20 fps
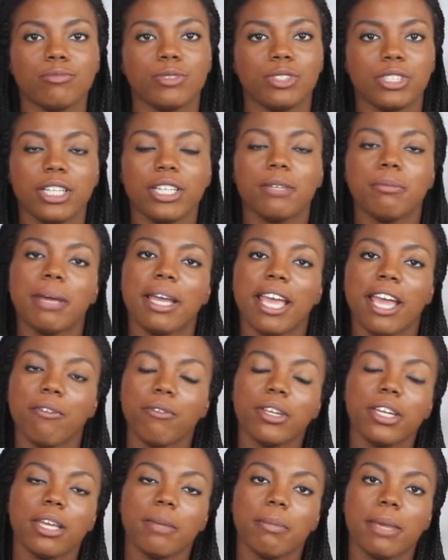done my
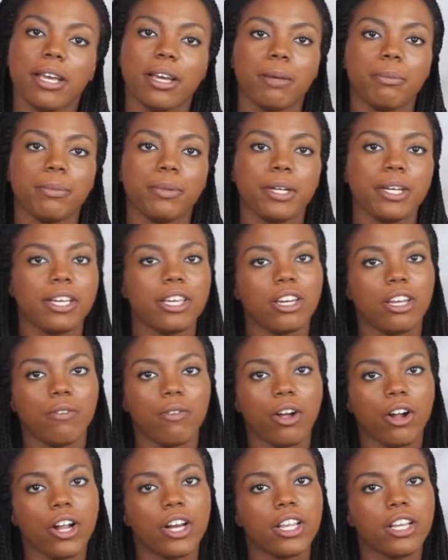everyday makeup look and I've
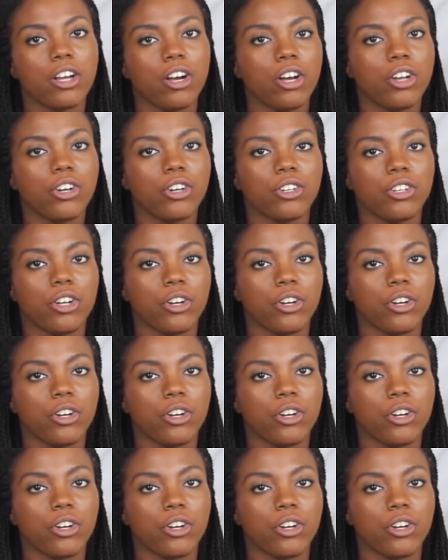already gone